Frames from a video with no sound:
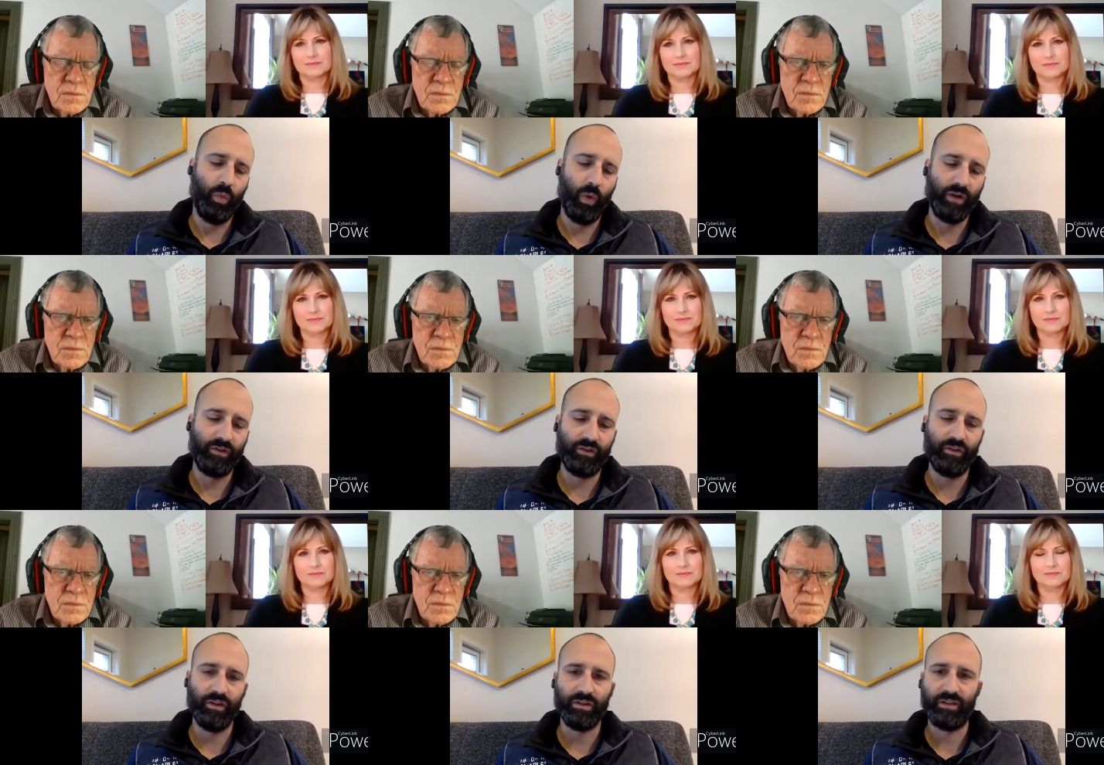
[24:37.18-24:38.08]
Speaker 1: Once
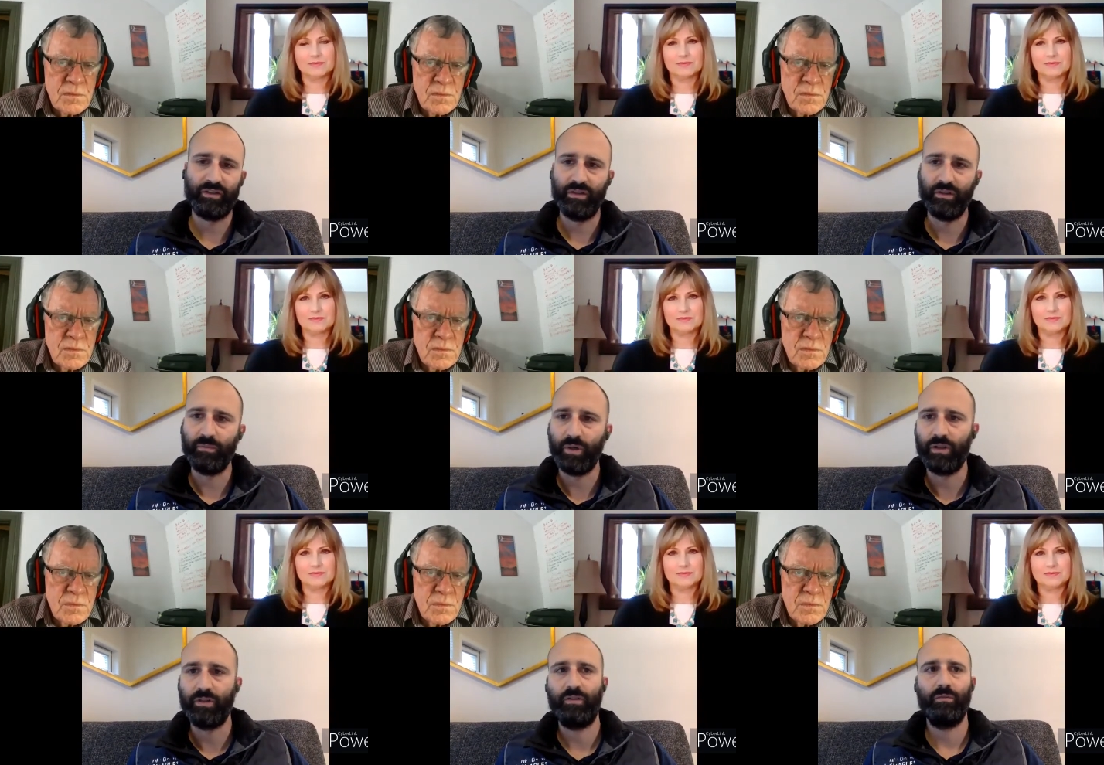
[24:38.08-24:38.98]
the lesson is
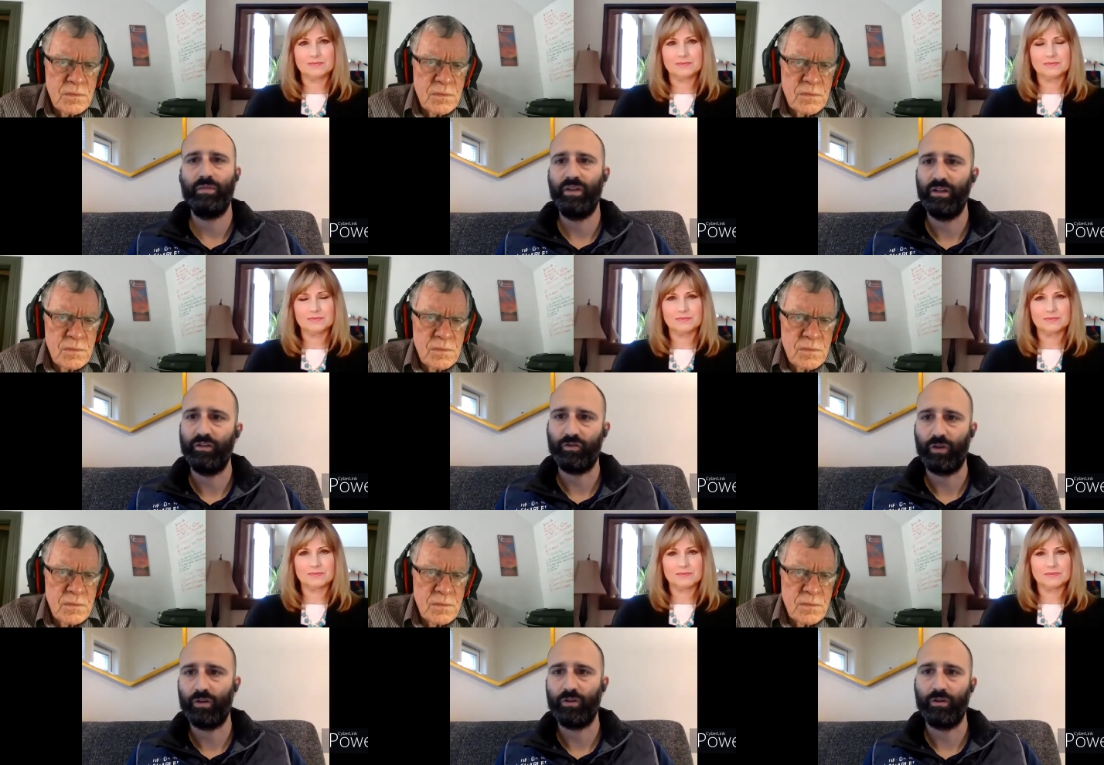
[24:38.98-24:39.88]
booked, the
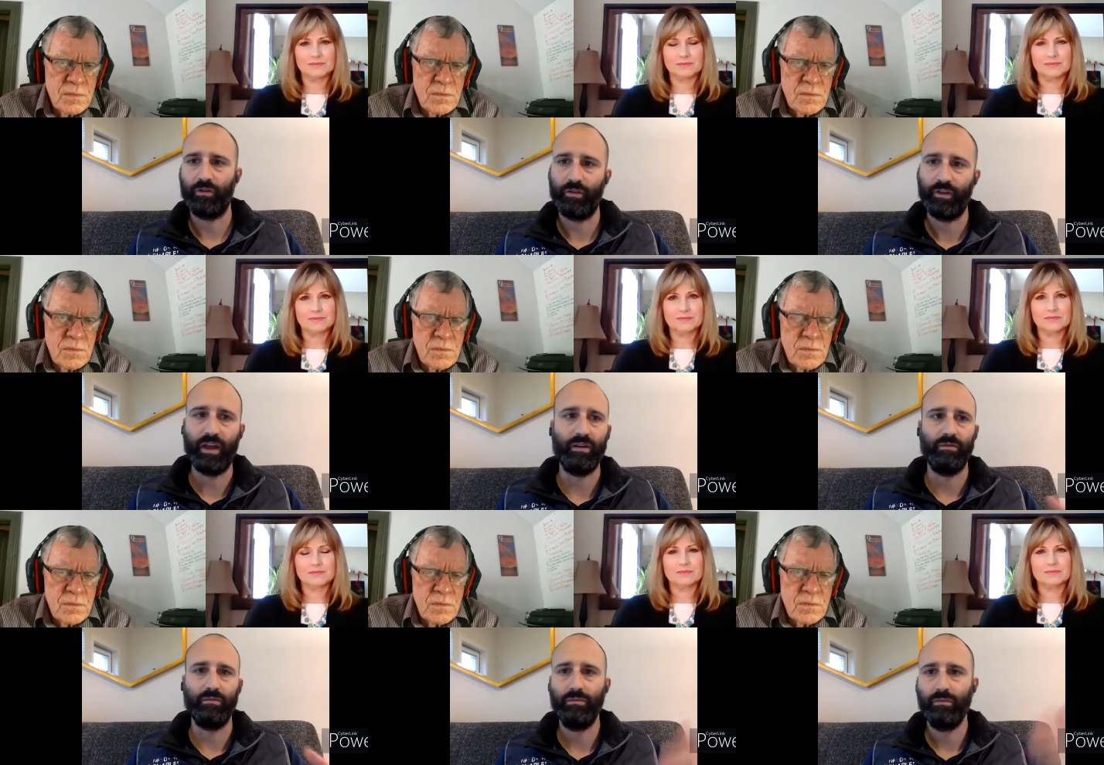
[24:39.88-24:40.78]
instructor
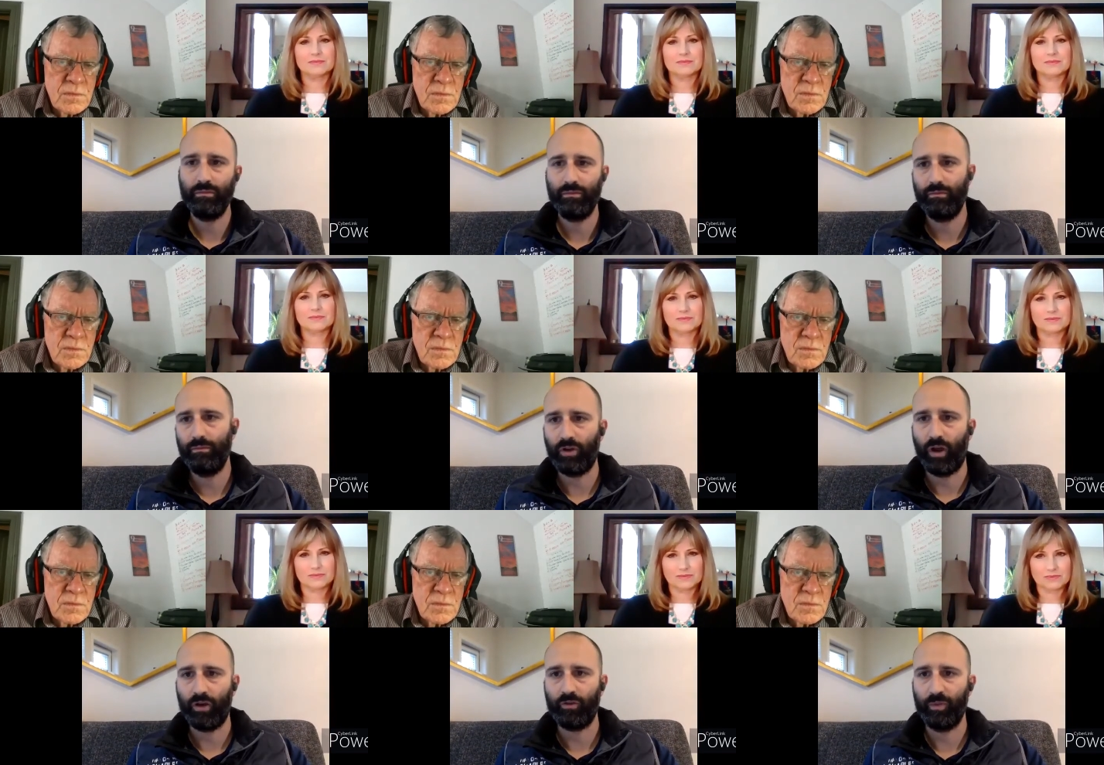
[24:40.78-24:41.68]
then
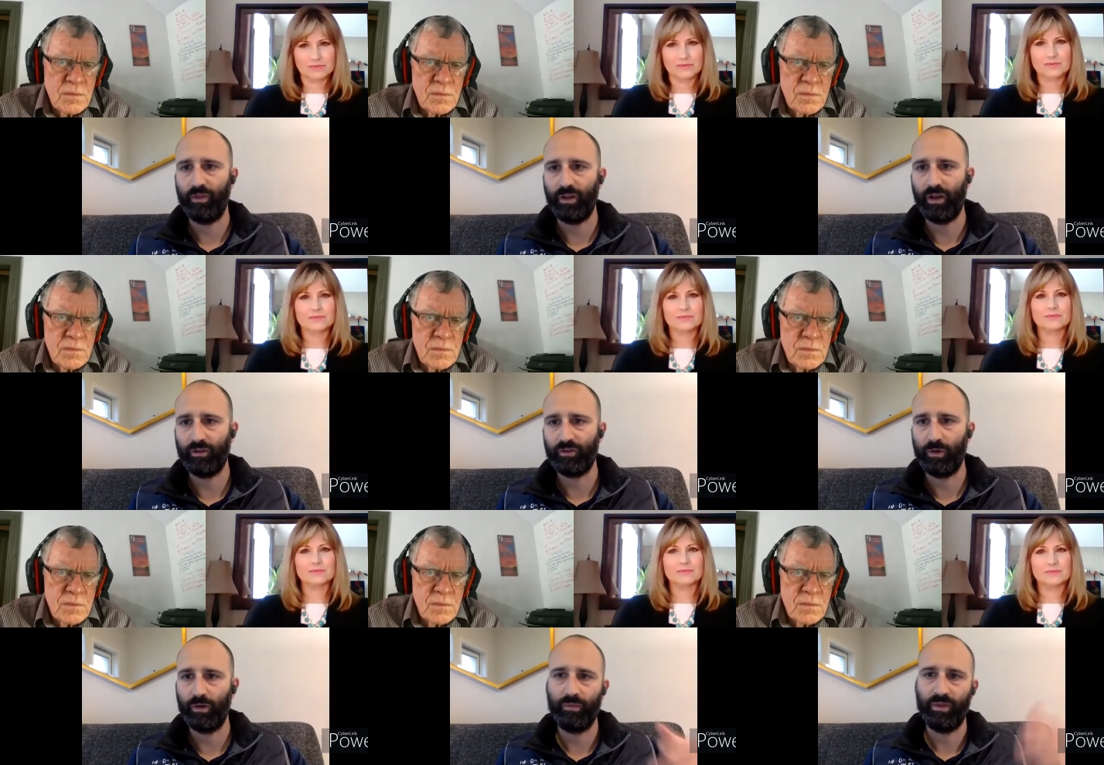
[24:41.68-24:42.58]
talks with the
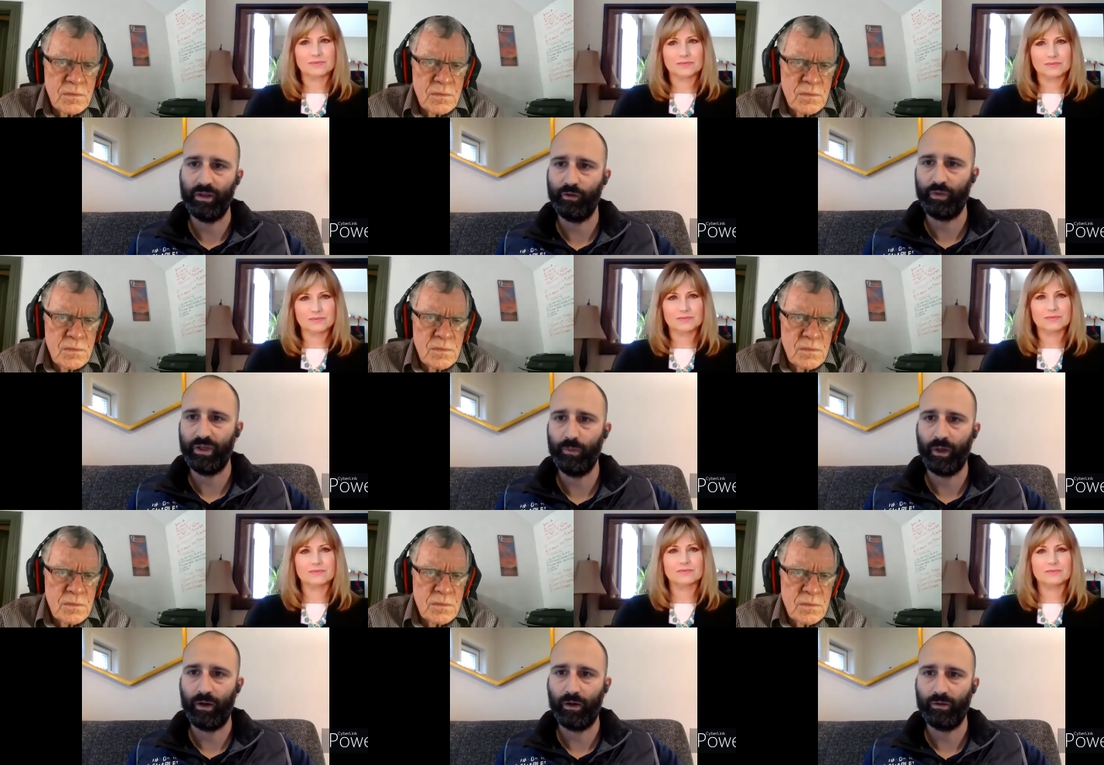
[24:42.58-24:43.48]
customer. They
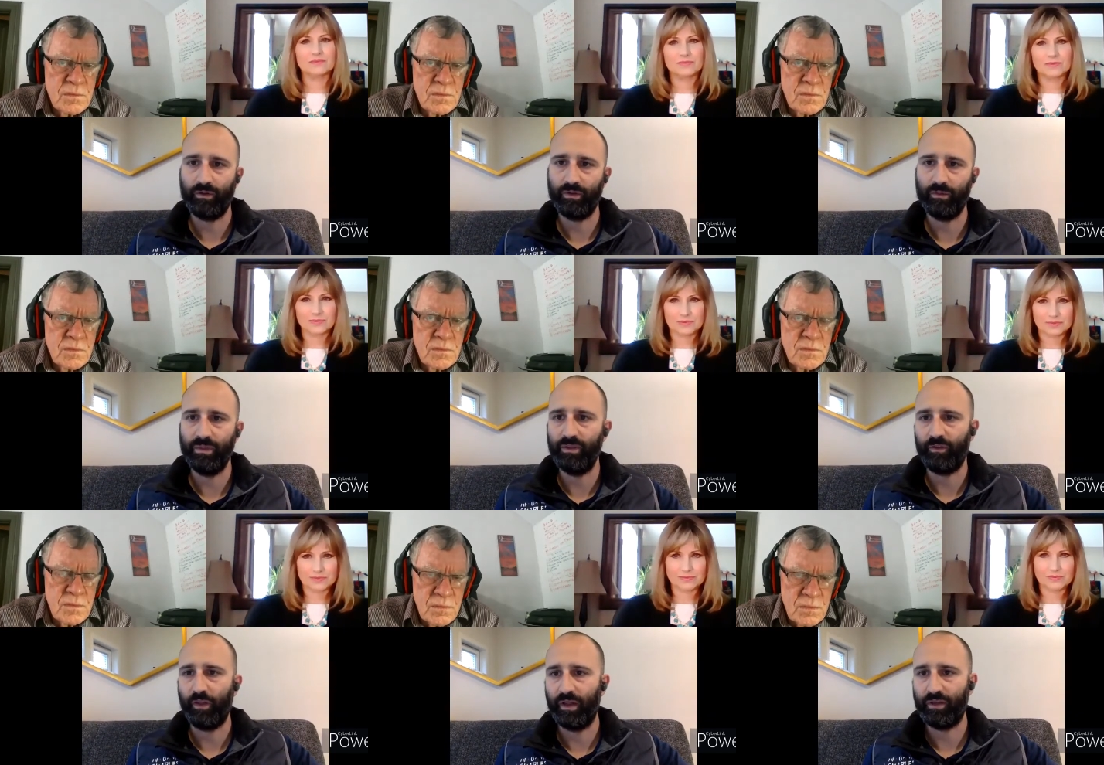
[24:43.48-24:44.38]
agree where to
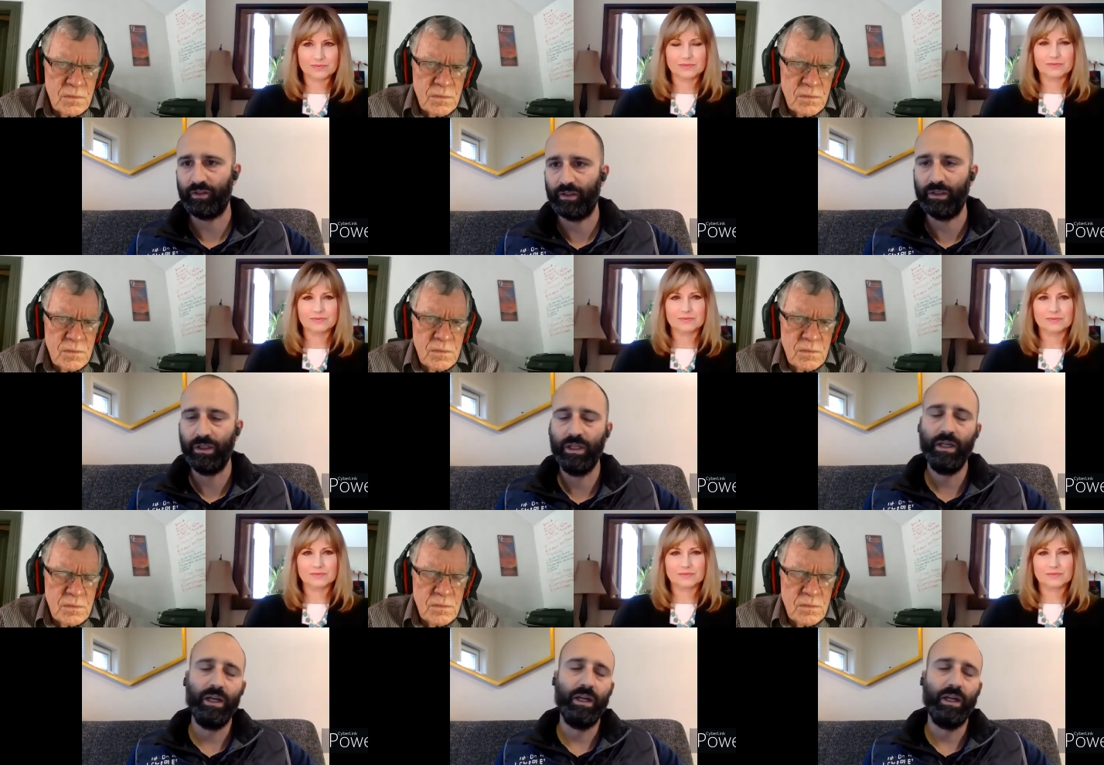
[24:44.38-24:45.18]
meet for the lesson.